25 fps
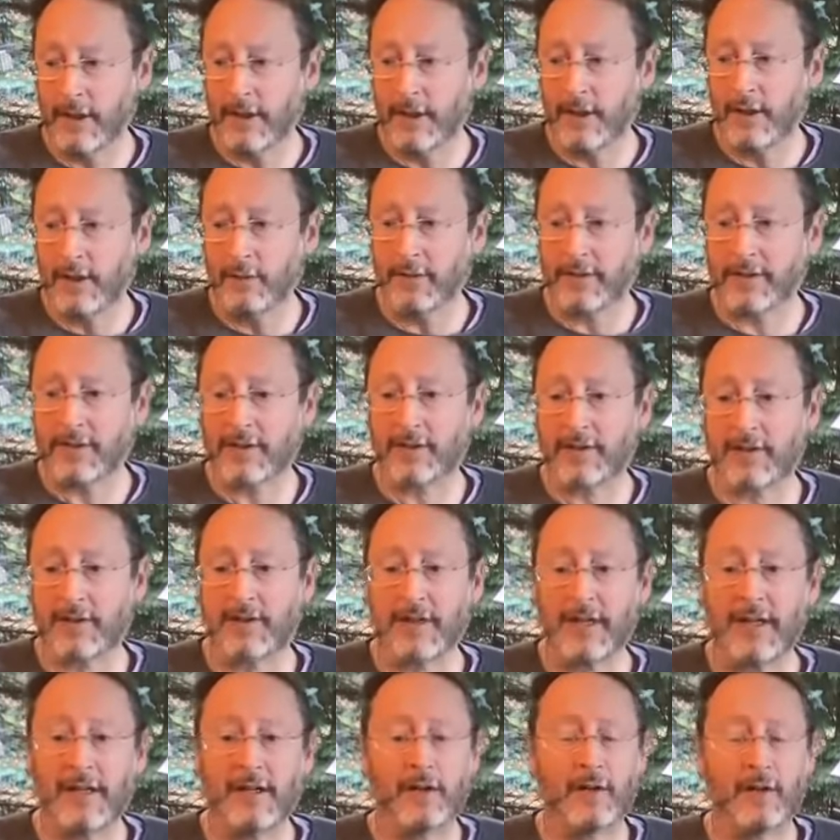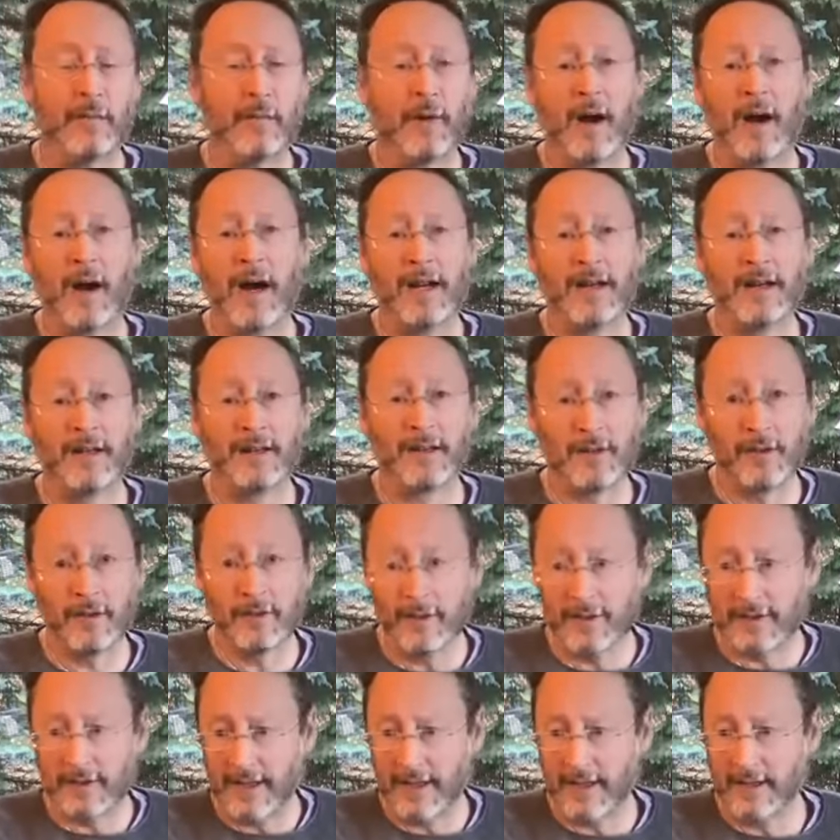You must set your mind and your
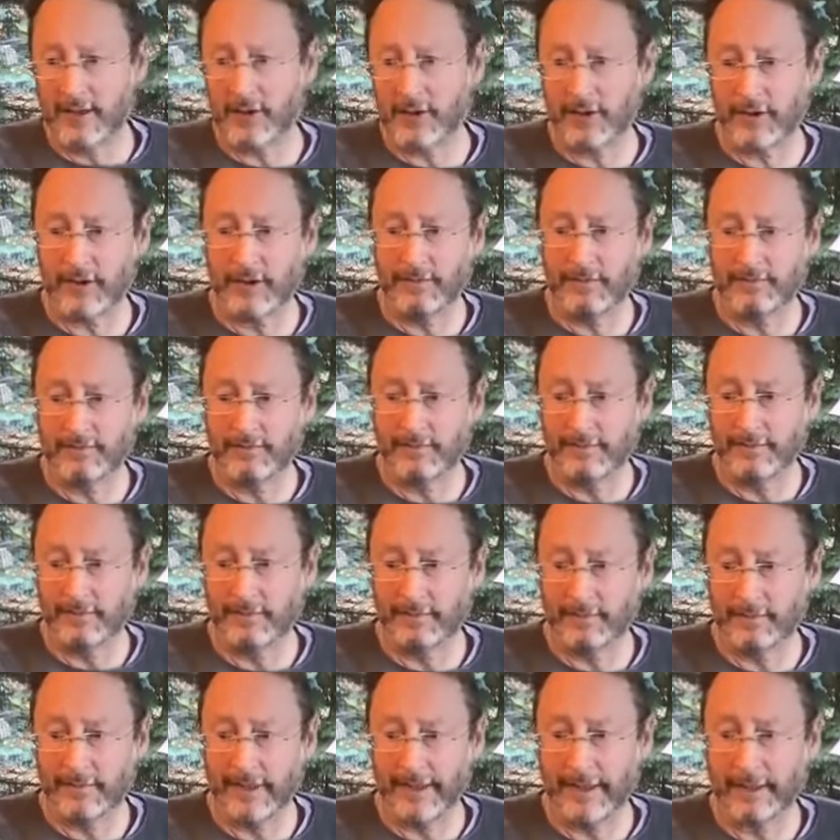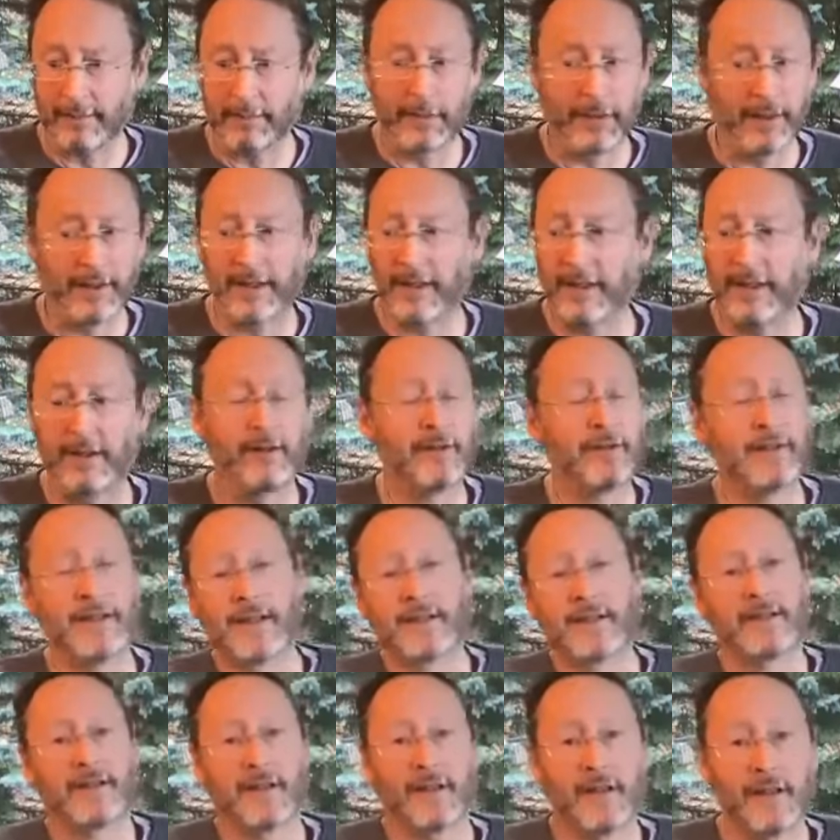intention, like plugging your
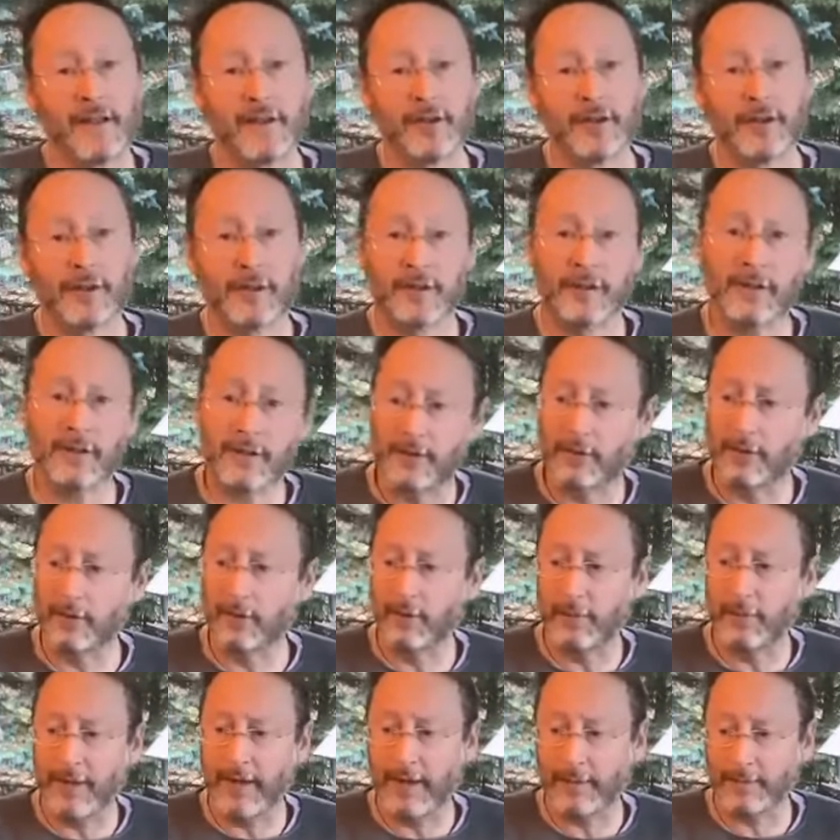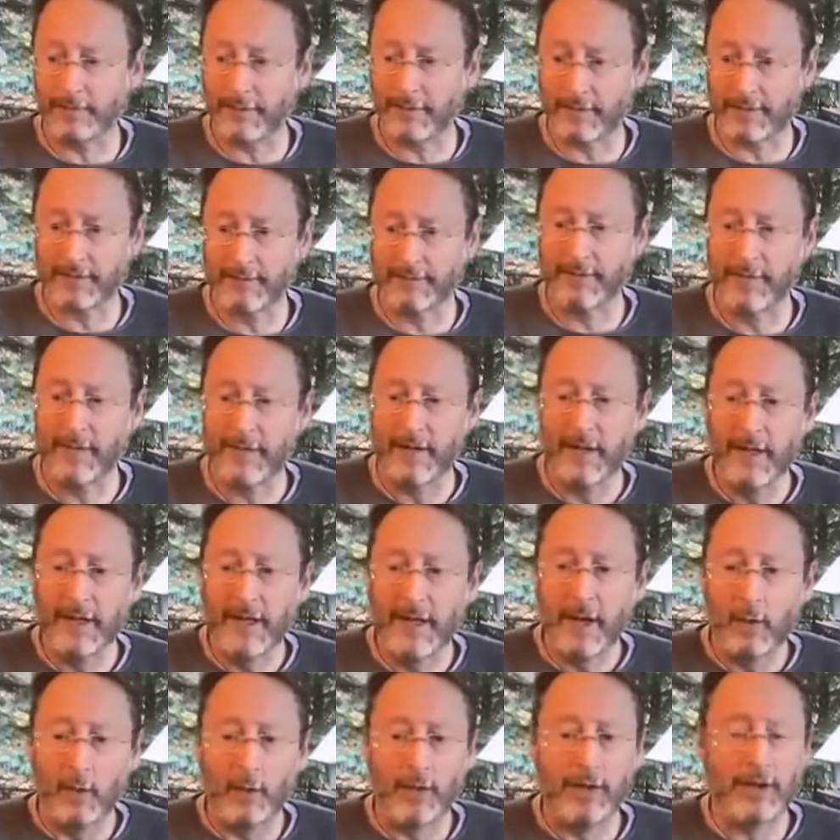destination into Google Maps.
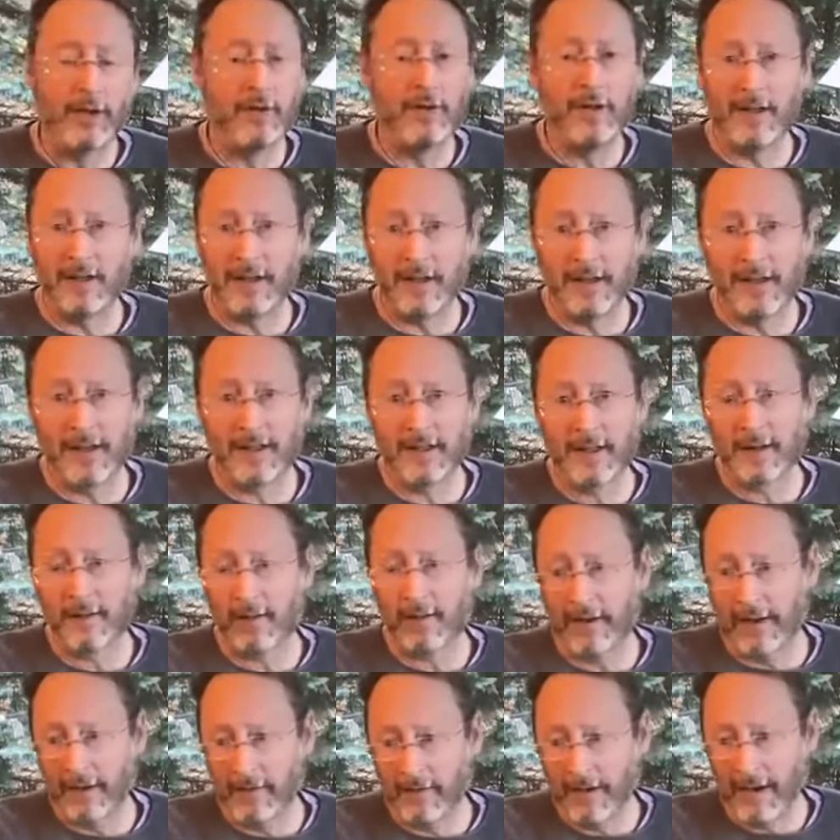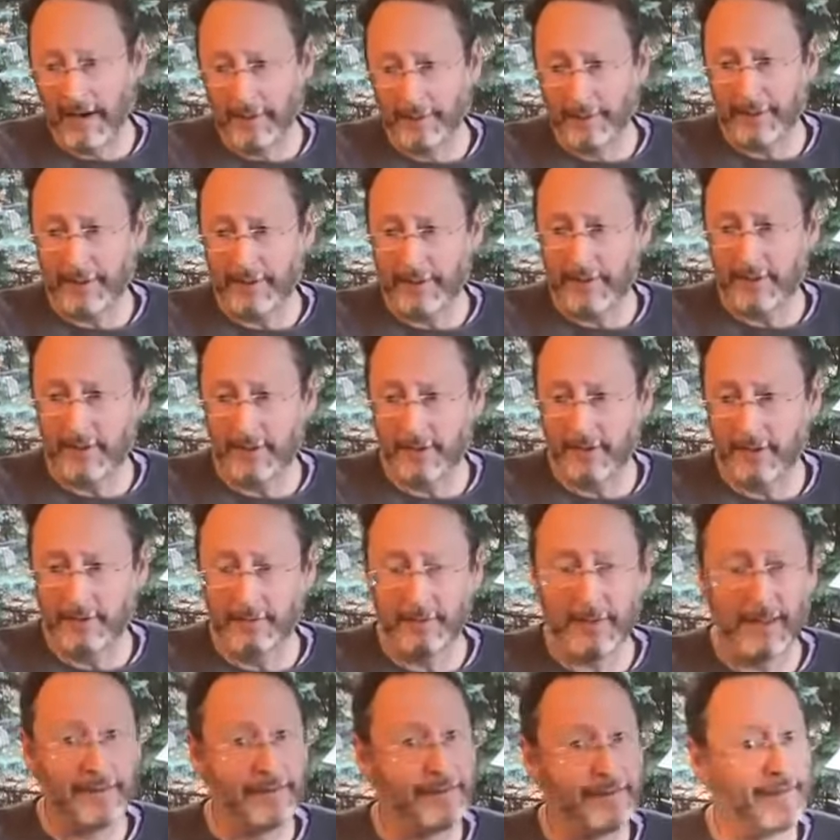When you need to get to Grand Rapids
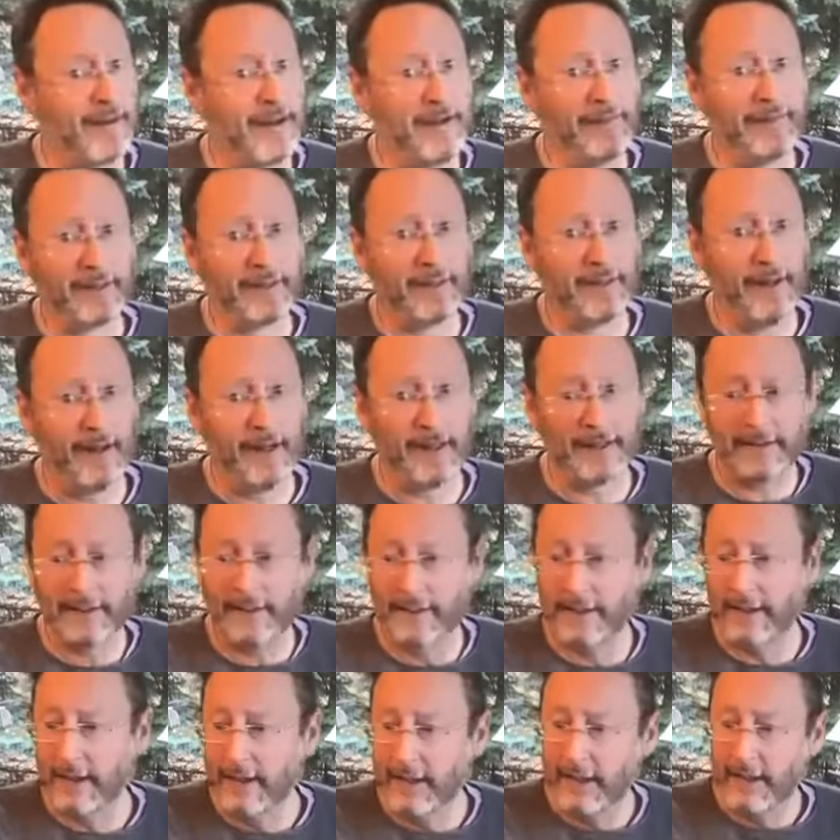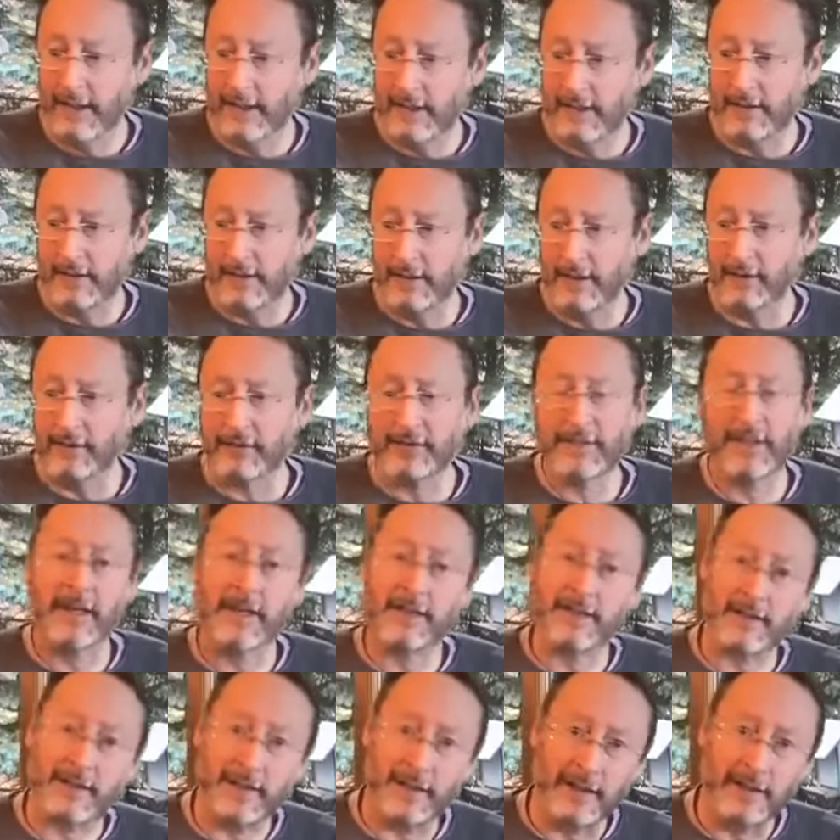by 5 o'clock, you don't take
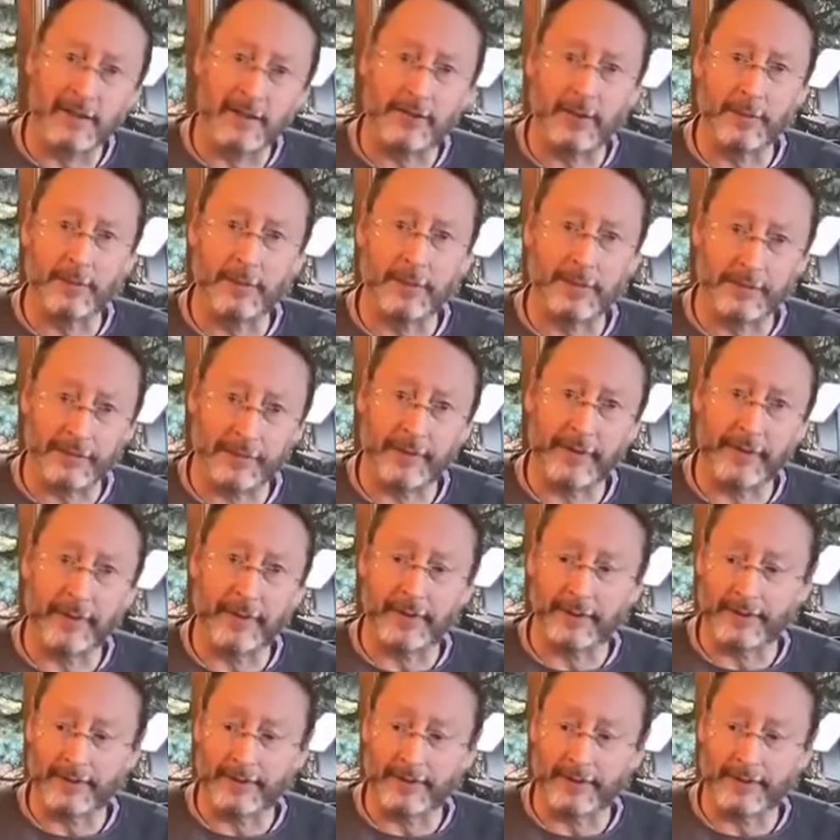a side trip to Flint.